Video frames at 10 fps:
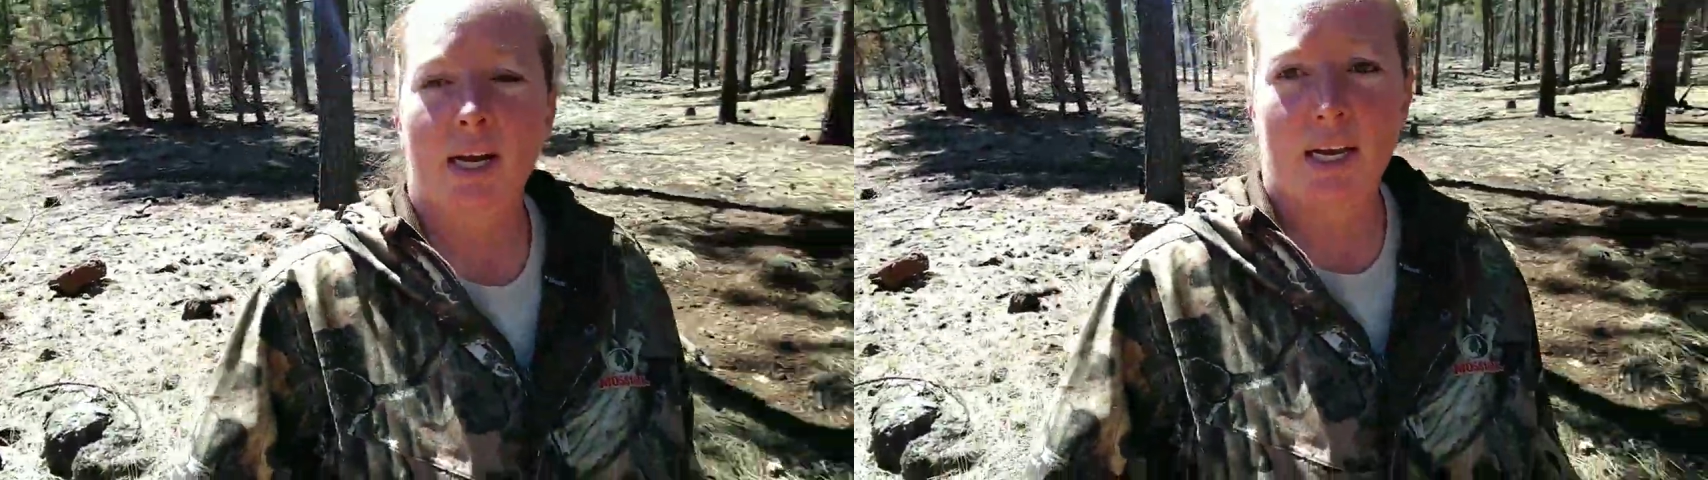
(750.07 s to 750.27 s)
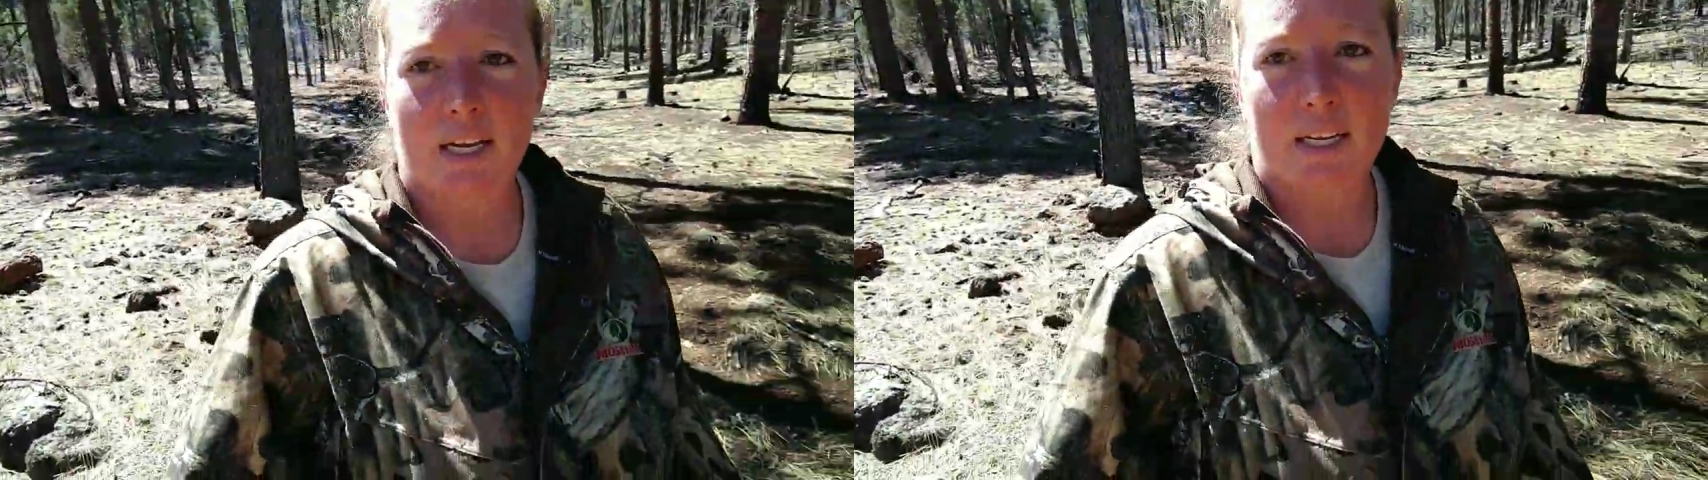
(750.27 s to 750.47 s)

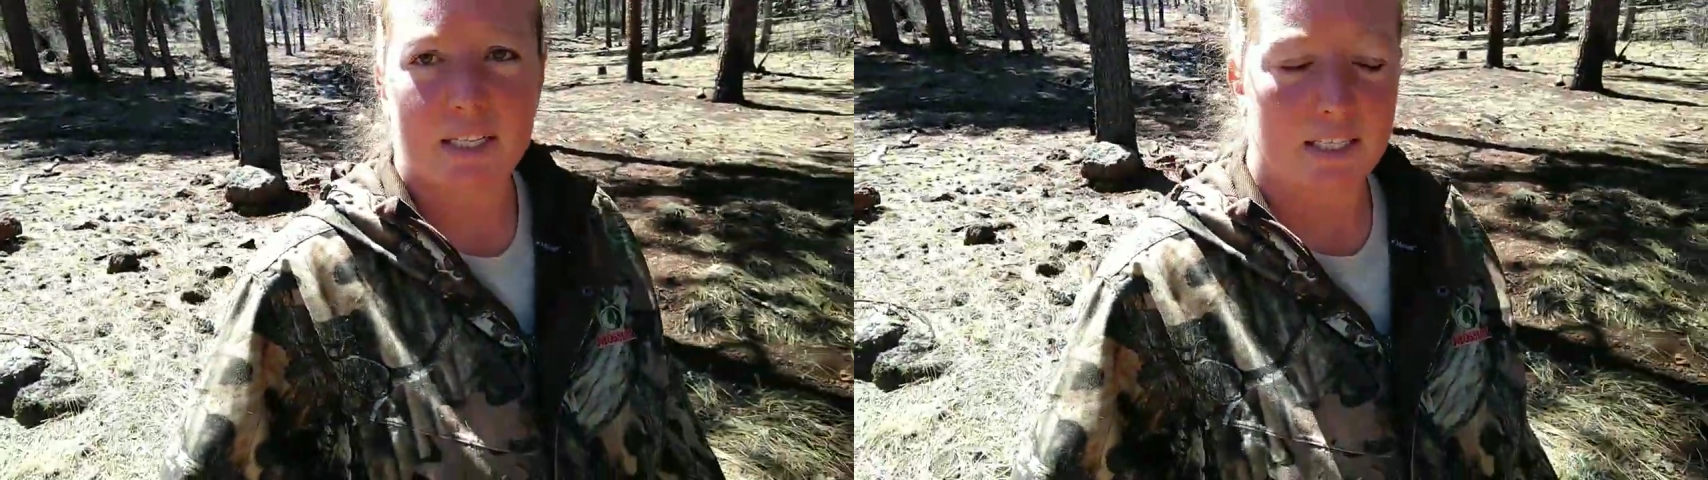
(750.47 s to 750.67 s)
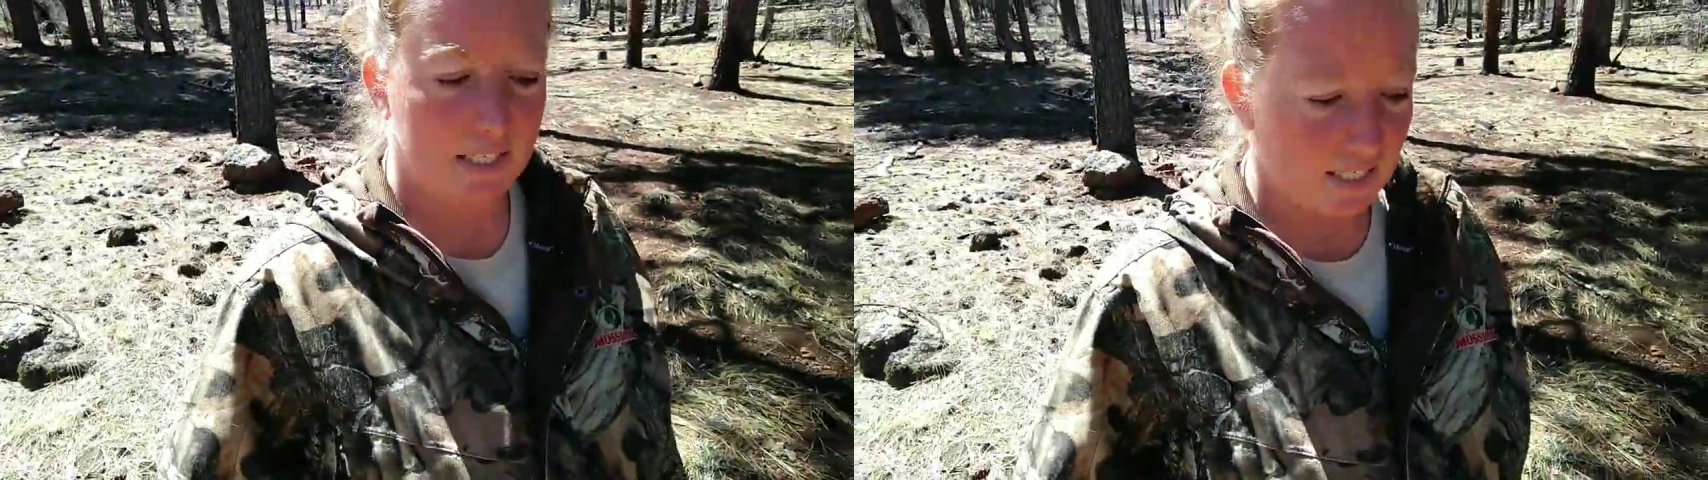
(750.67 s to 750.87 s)

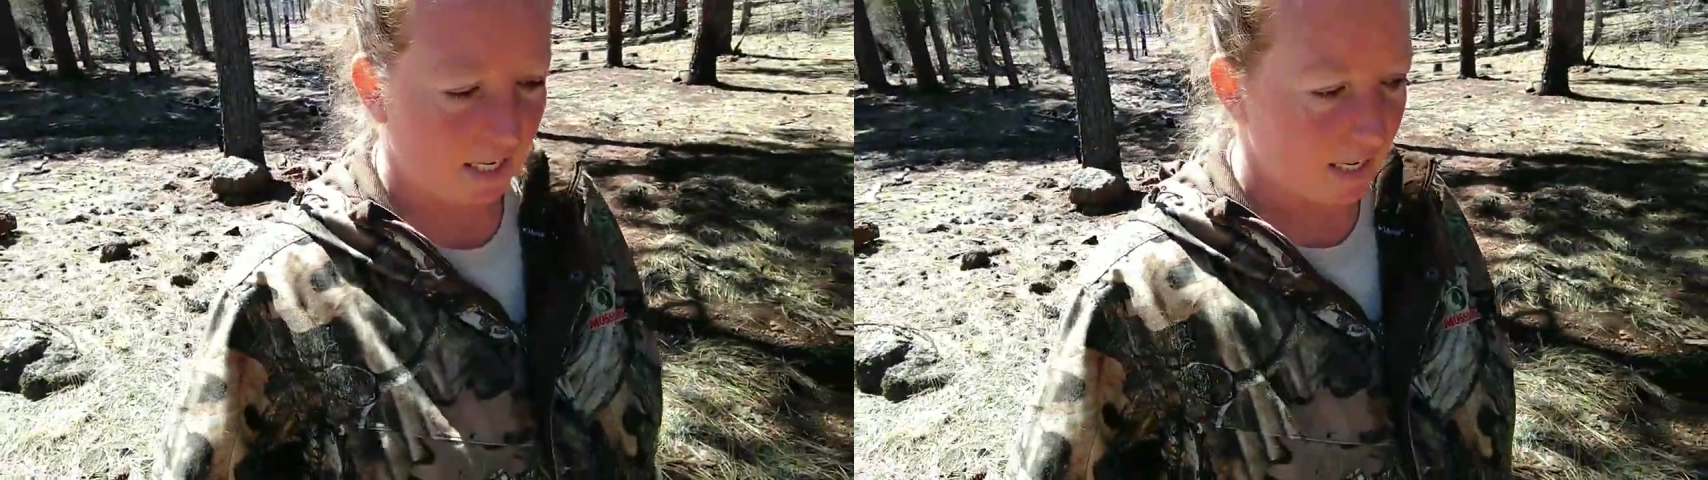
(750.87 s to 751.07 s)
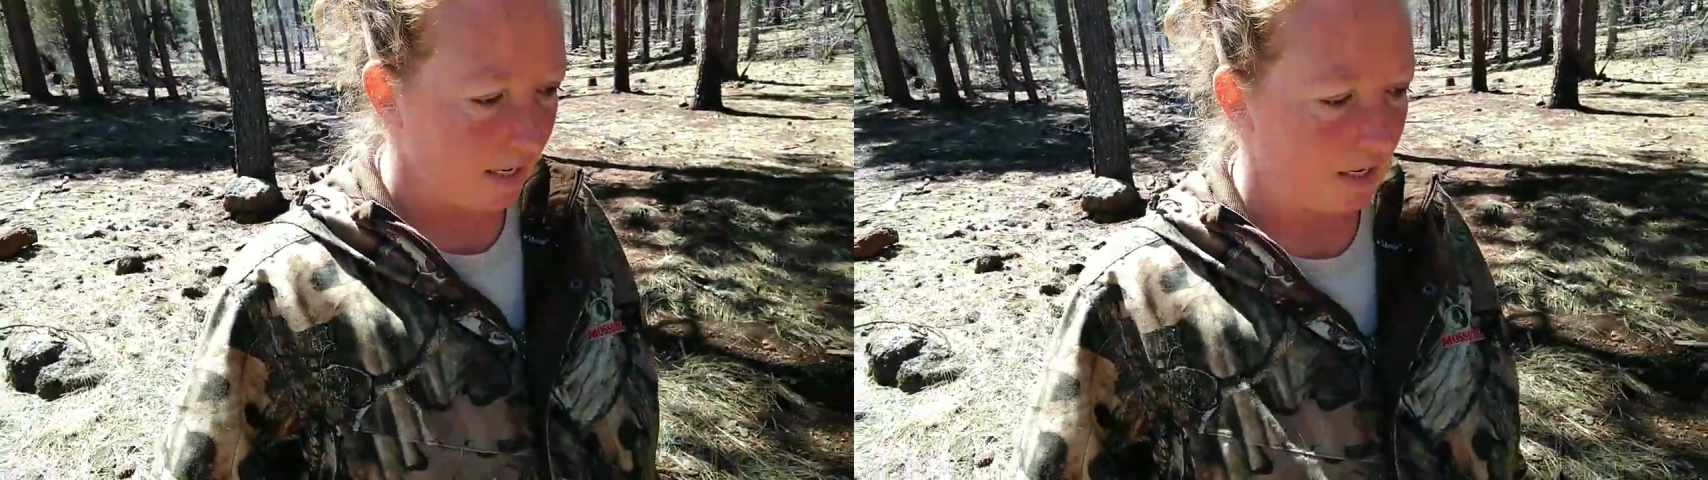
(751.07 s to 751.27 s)
and
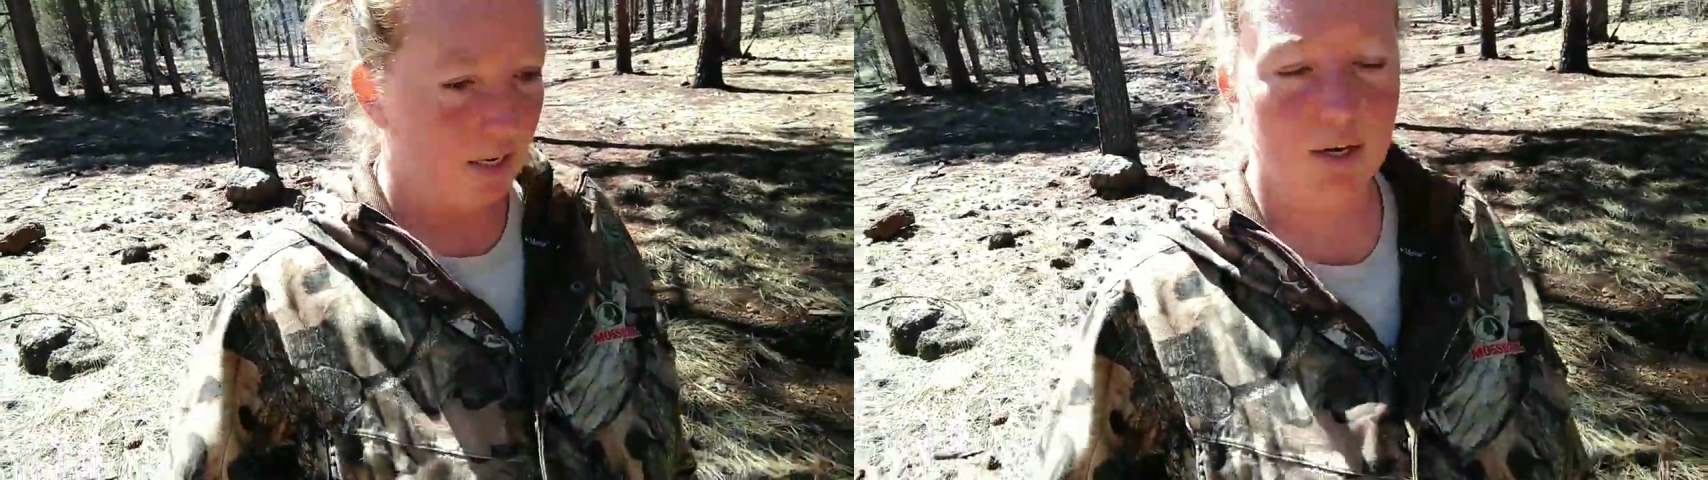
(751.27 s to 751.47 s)
see